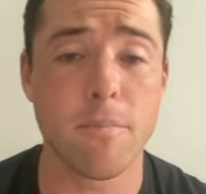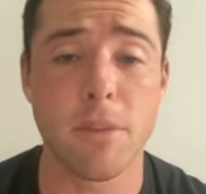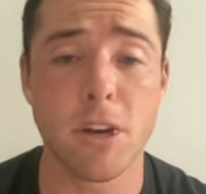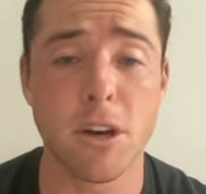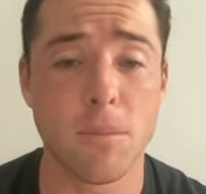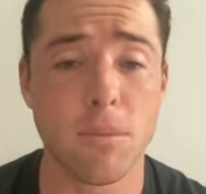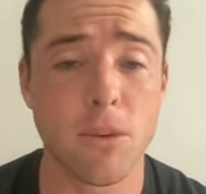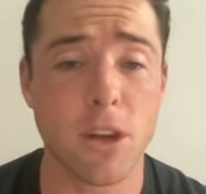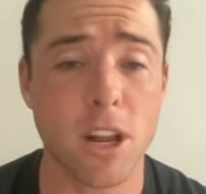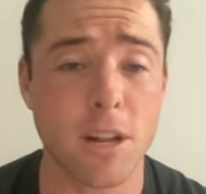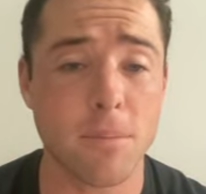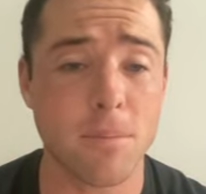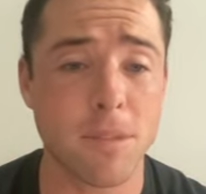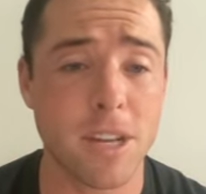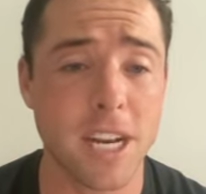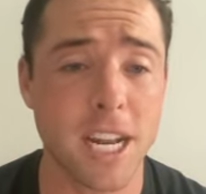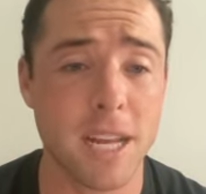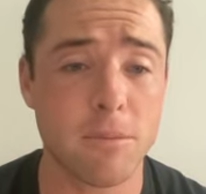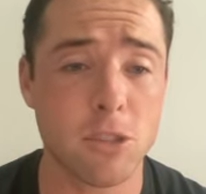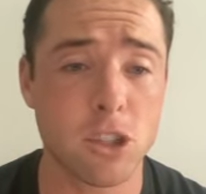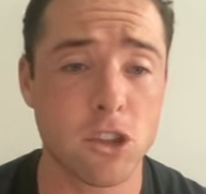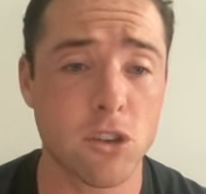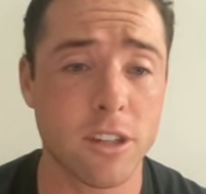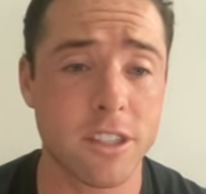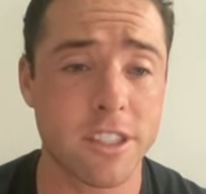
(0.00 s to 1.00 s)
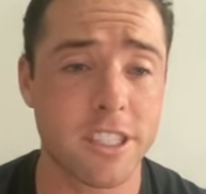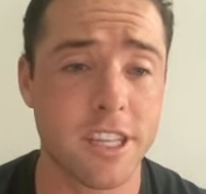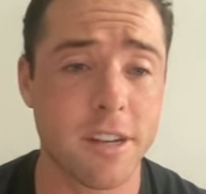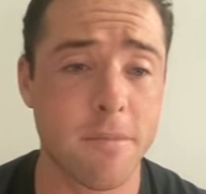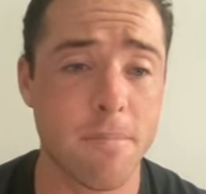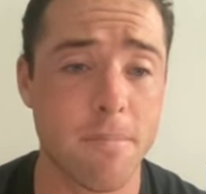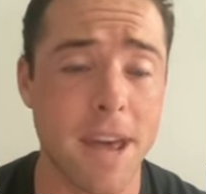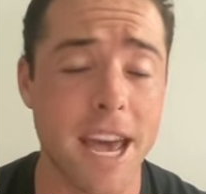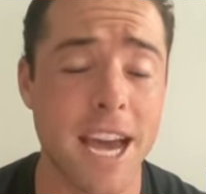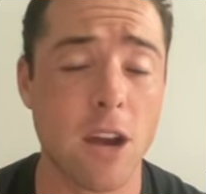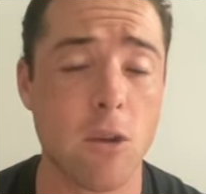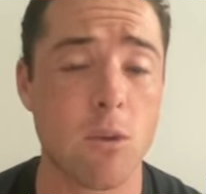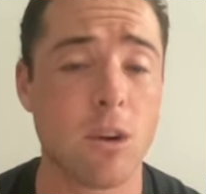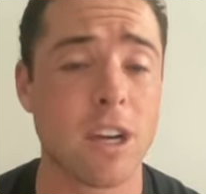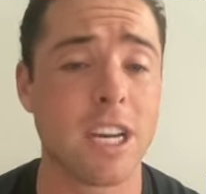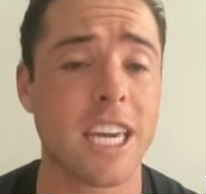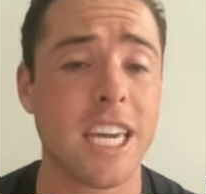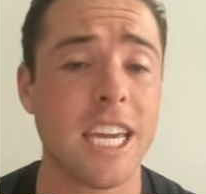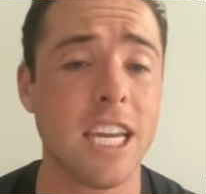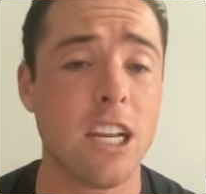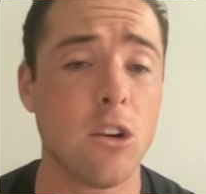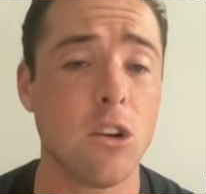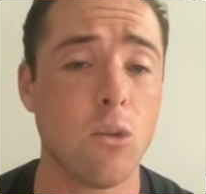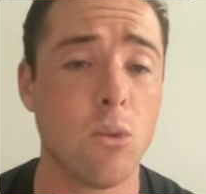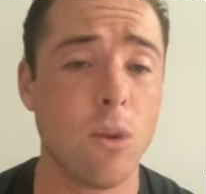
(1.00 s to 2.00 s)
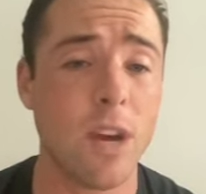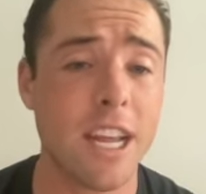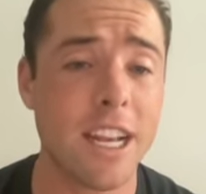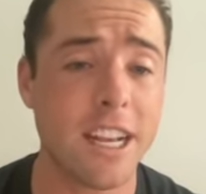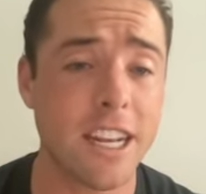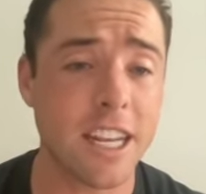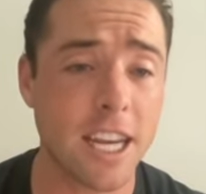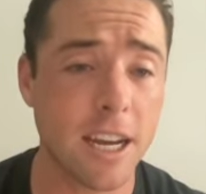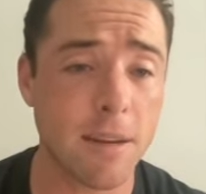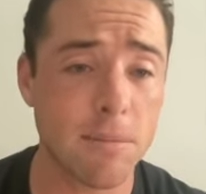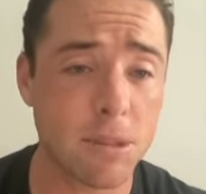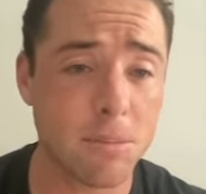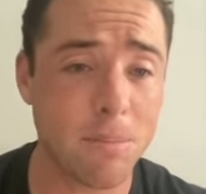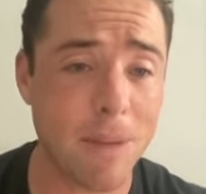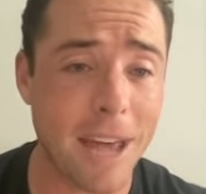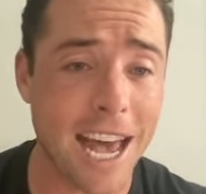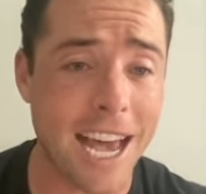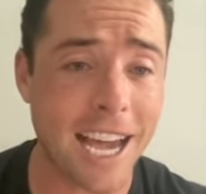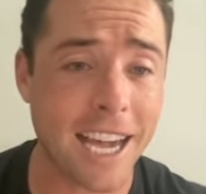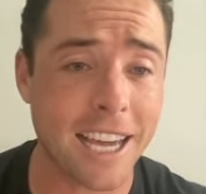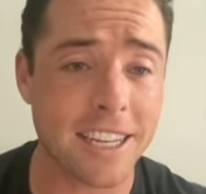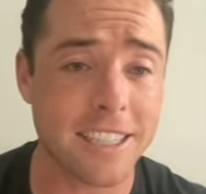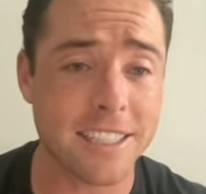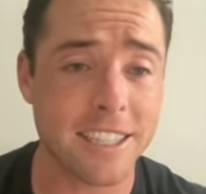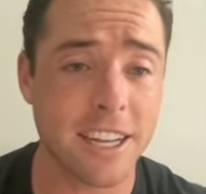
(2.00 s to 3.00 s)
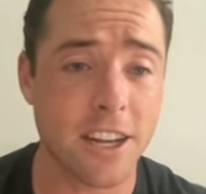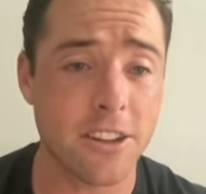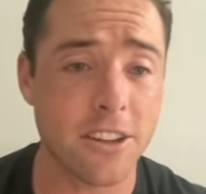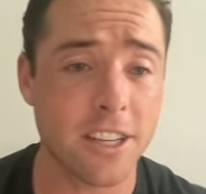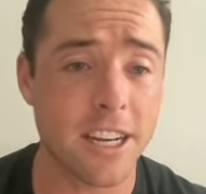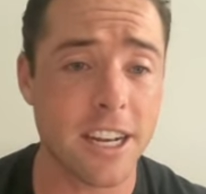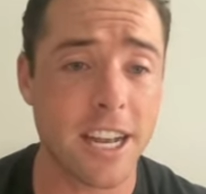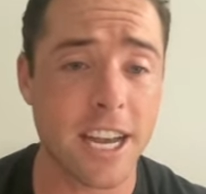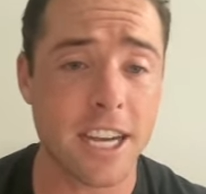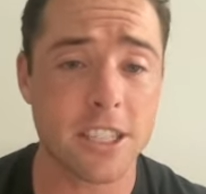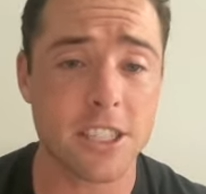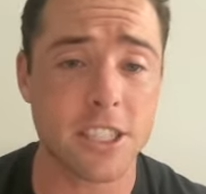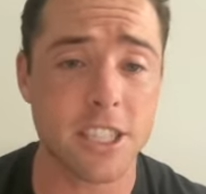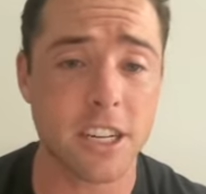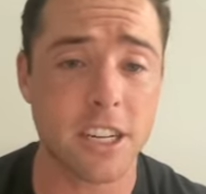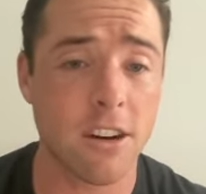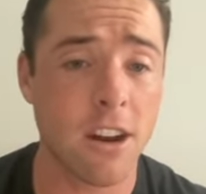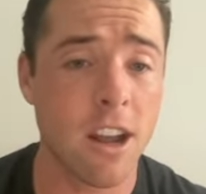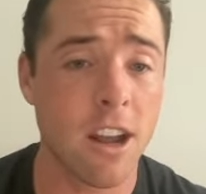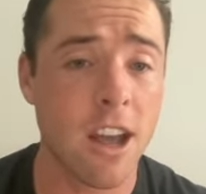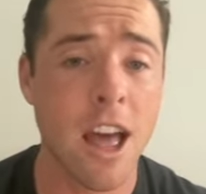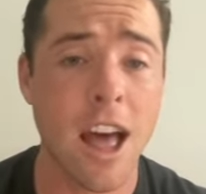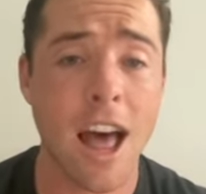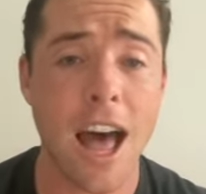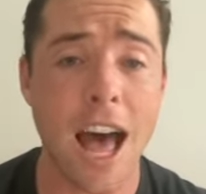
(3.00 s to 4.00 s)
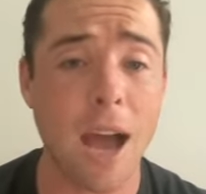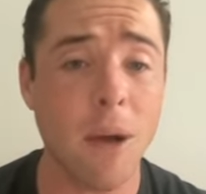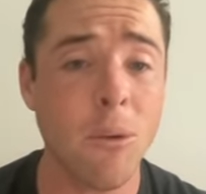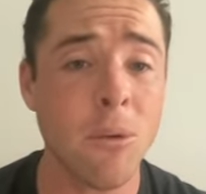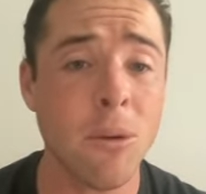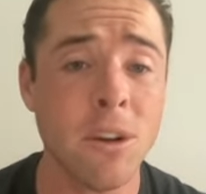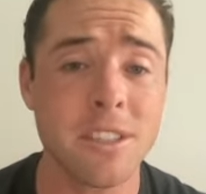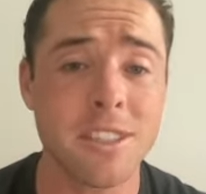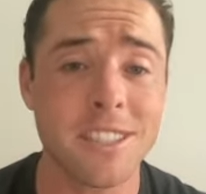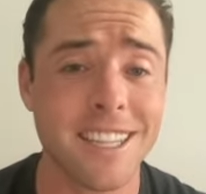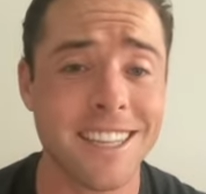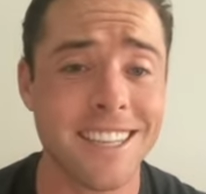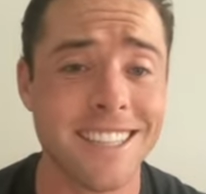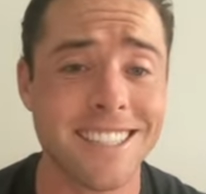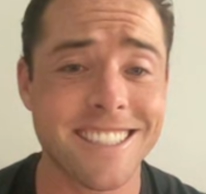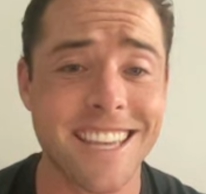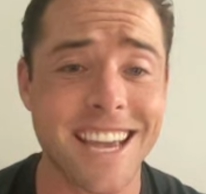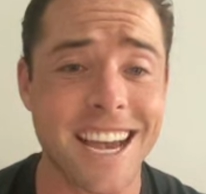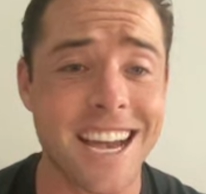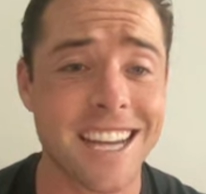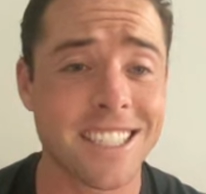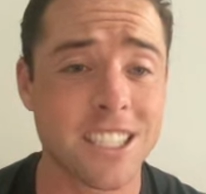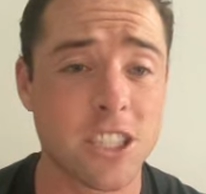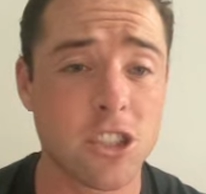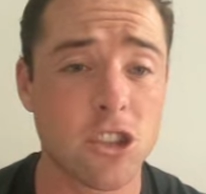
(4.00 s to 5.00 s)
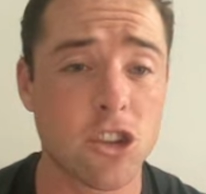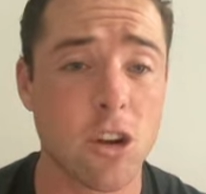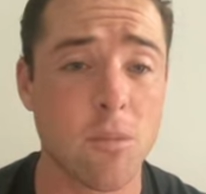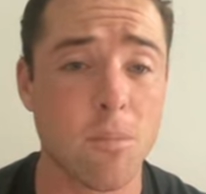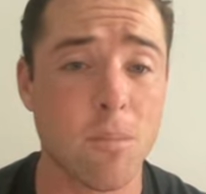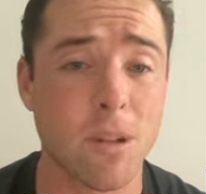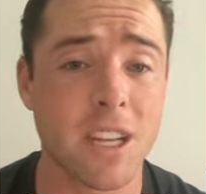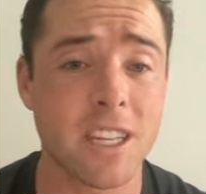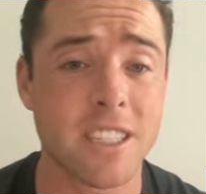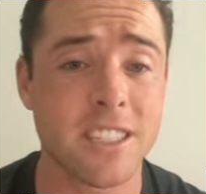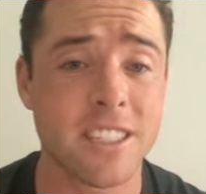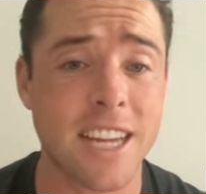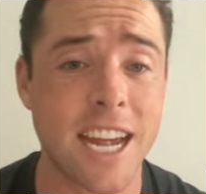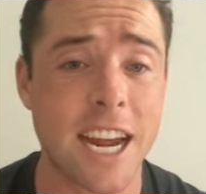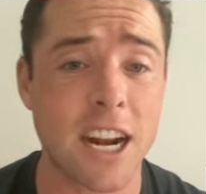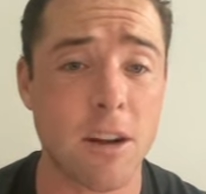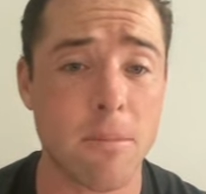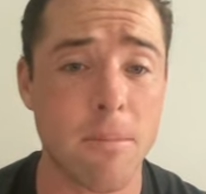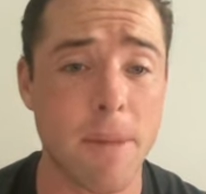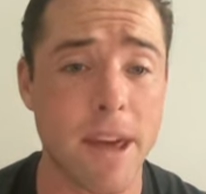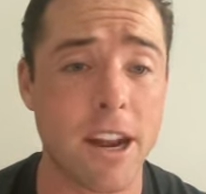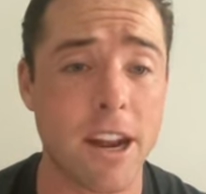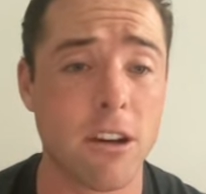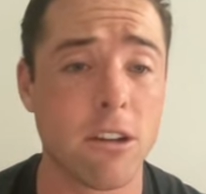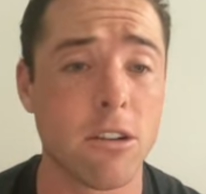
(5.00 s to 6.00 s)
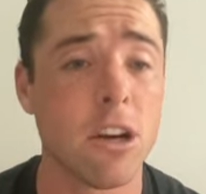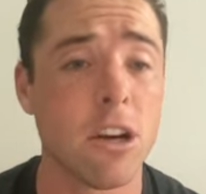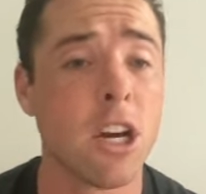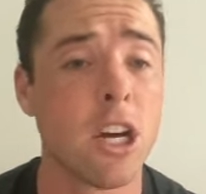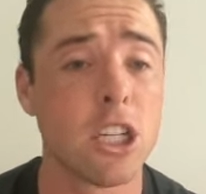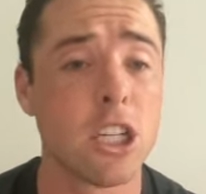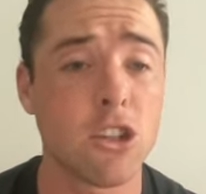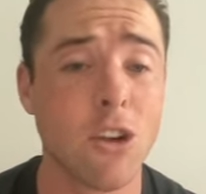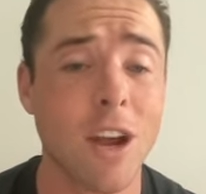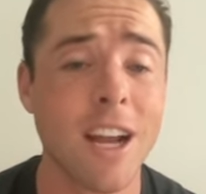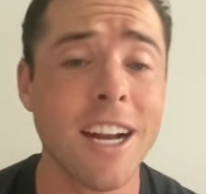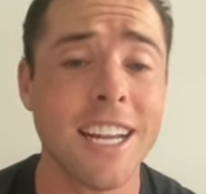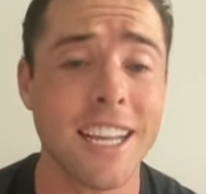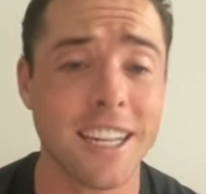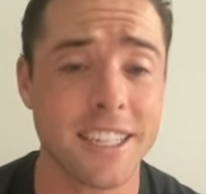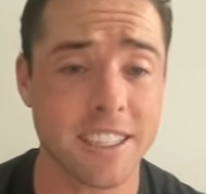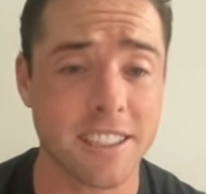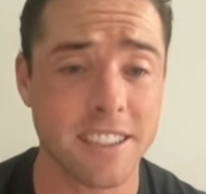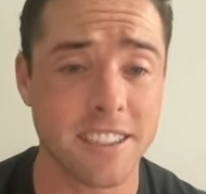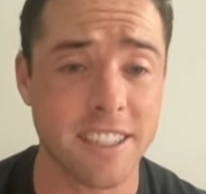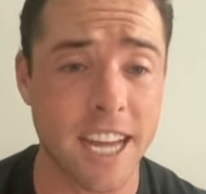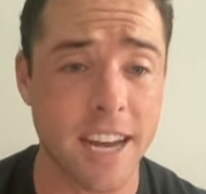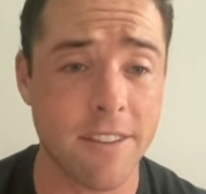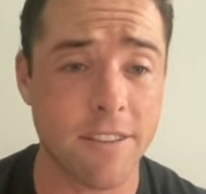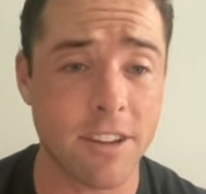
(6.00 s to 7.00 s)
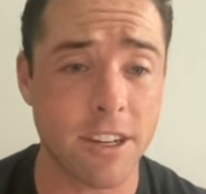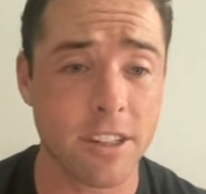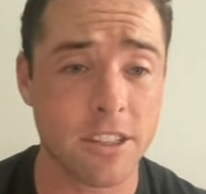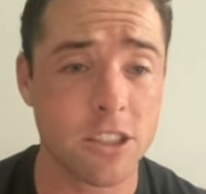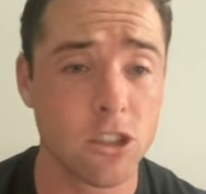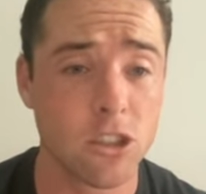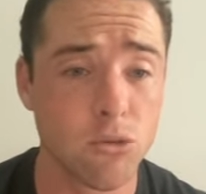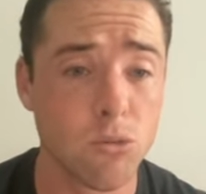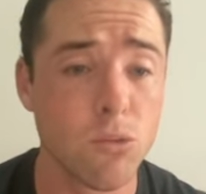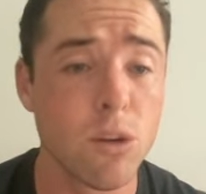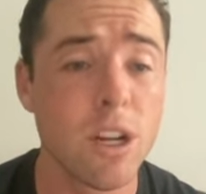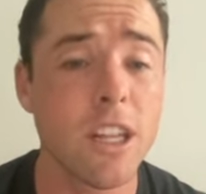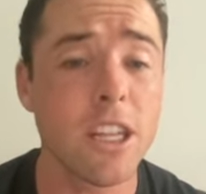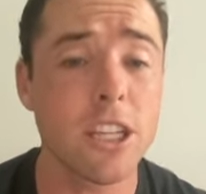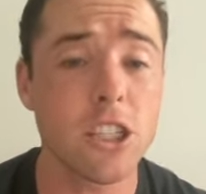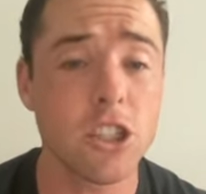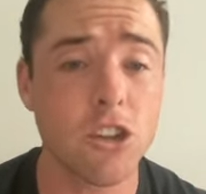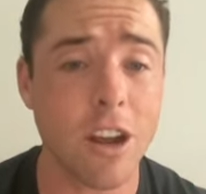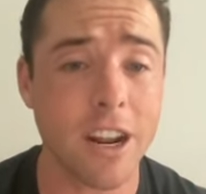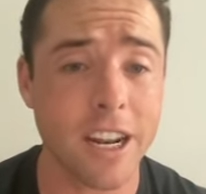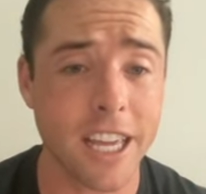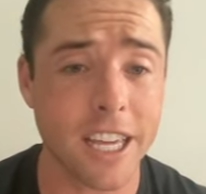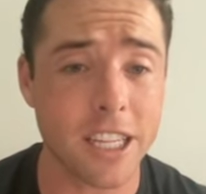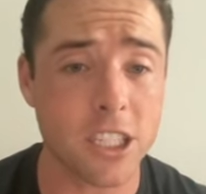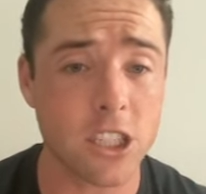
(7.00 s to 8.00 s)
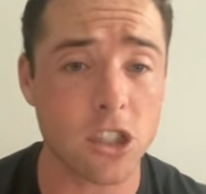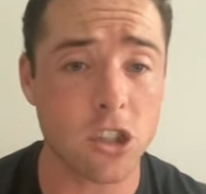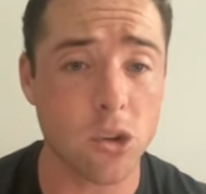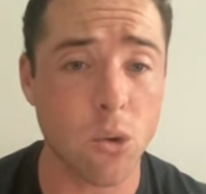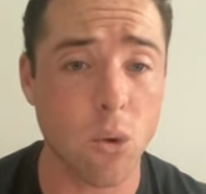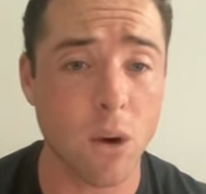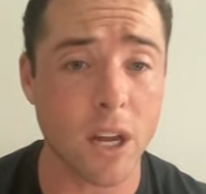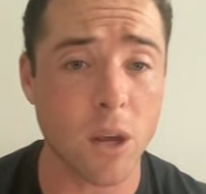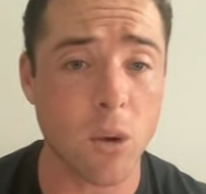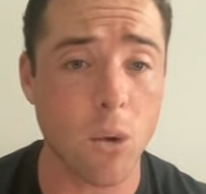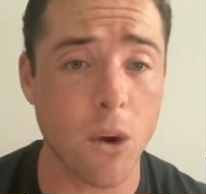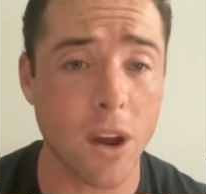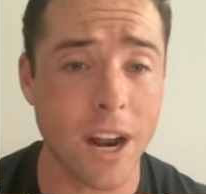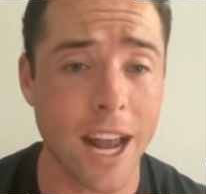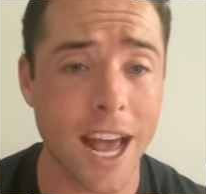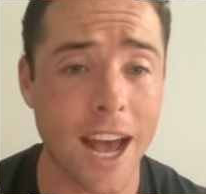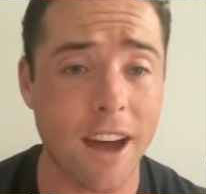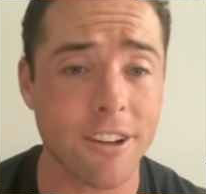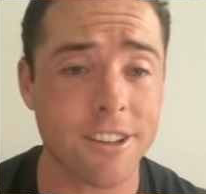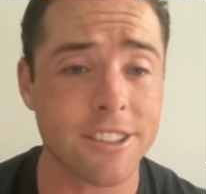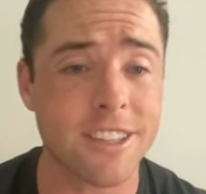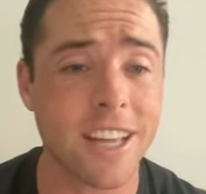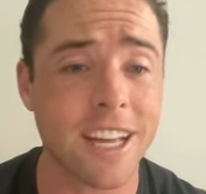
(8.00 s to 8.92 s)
Bill brought up the name Tristan Beck. When Keaton Wynn comes back and is healthy next year, I want to see these guys at AAA Sacramento trying to get to 7, really trying to get to 21 outs.